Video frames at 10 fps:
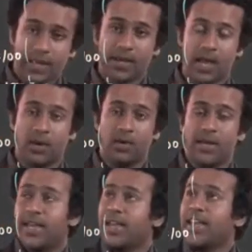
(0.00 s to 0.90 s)
Now,
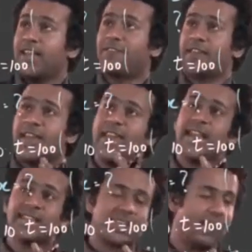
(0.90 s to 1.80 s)
if A
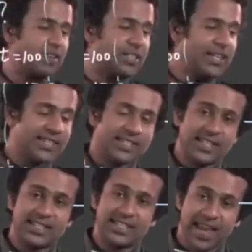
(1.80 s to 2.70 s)
has covered the
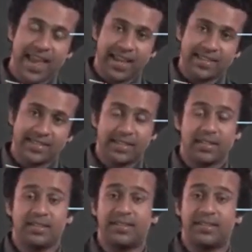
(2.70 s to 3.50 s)
distance x,